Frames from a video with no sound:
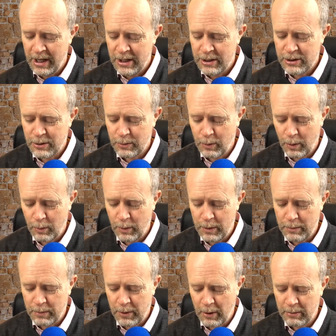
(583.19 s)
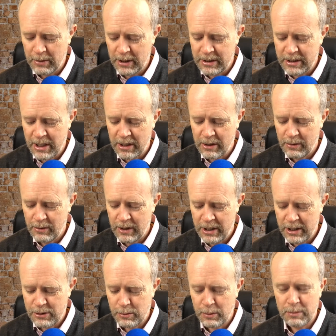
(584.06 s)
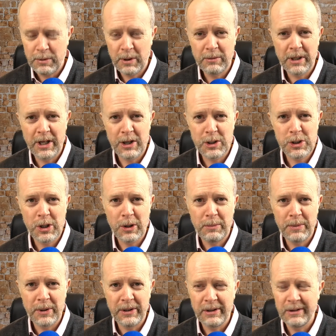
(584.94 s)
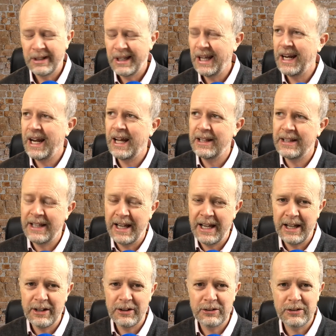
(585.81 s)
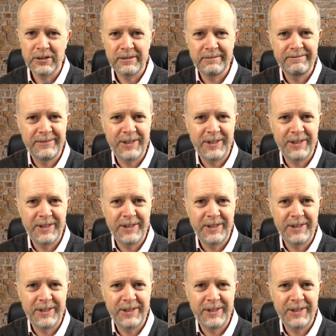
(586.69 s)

So what we'd probably do is we'd probably go shopping, get out of the house,